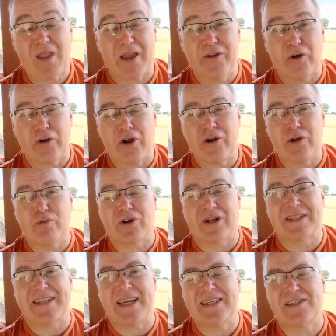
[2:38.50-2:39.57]
Not only would I
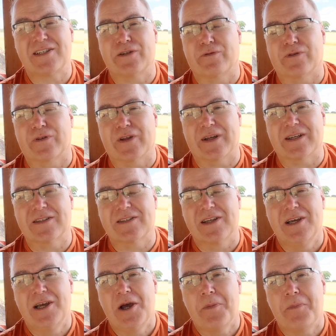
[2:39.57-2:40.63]
test different things,
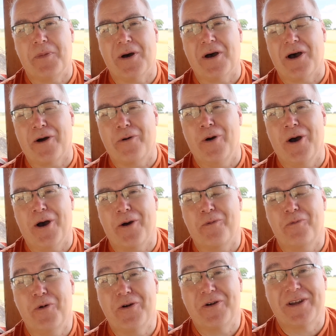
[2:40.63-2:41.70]
but I
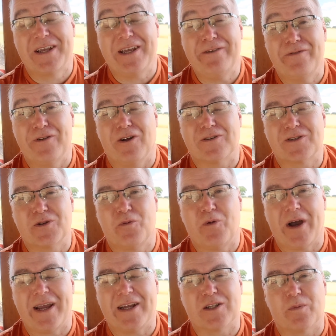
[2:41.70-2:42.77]
would give lots
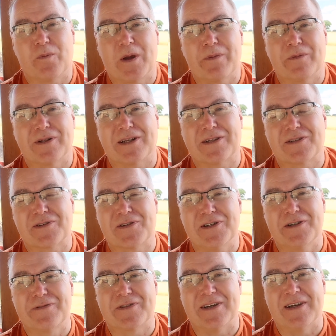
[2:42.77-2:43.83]
away to people that
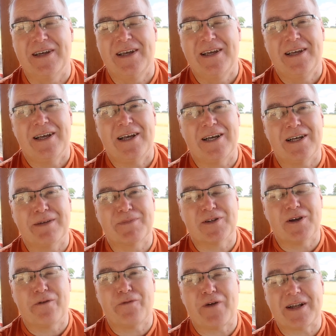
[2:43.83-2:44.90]
deserved it.
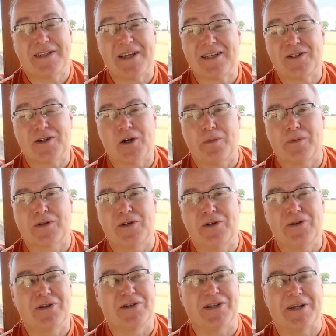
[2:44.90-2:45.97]
So a fantastic
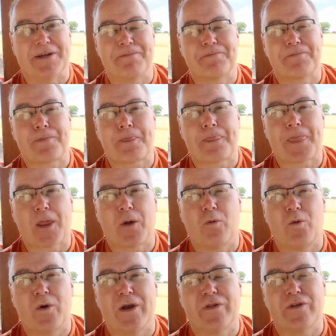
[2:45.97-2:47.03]
opportunity
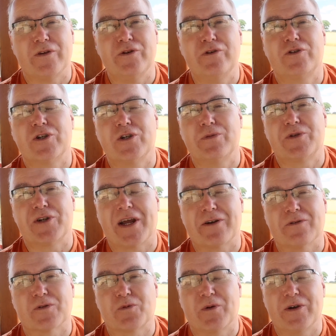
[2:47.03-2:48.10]
with YouTube
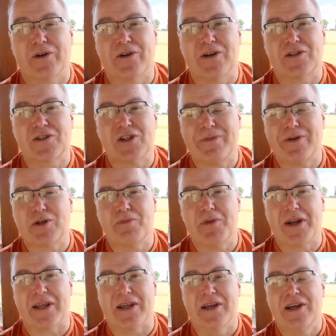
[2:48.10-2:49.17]
channels where you can earn so much
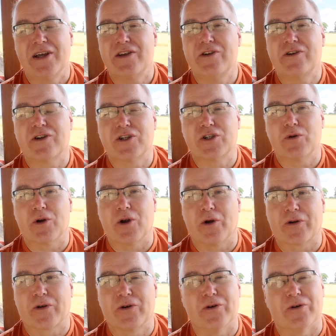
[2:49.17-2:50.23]
money, you can do a
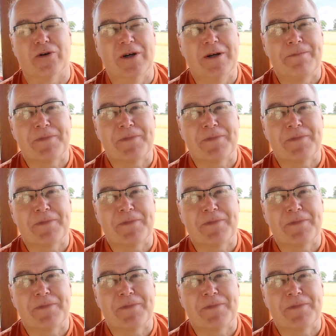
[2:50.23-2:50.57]
lot of good.